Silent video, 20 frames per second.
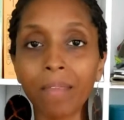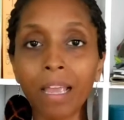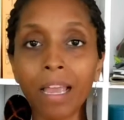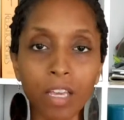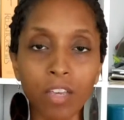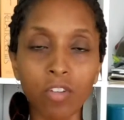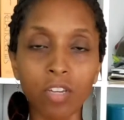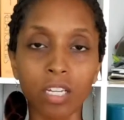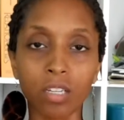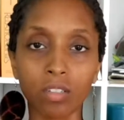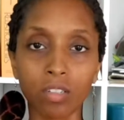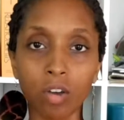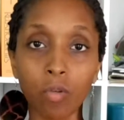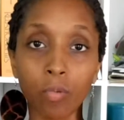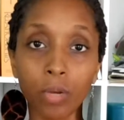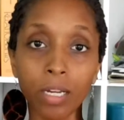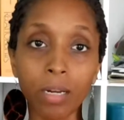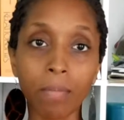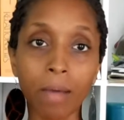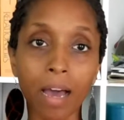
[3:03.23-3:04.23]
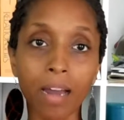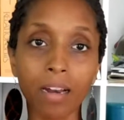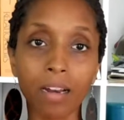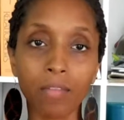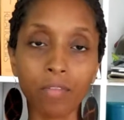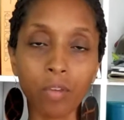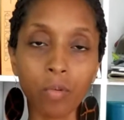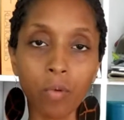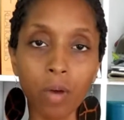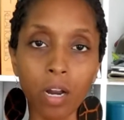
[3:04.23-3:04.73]
and you can go read about it
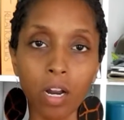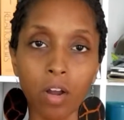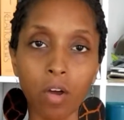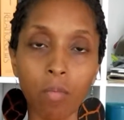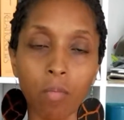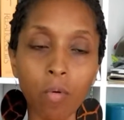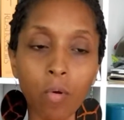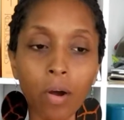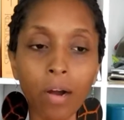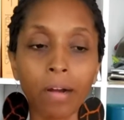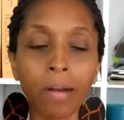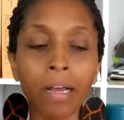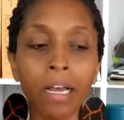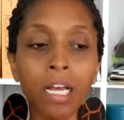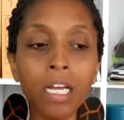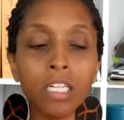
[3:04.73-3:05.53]
if you want to know more.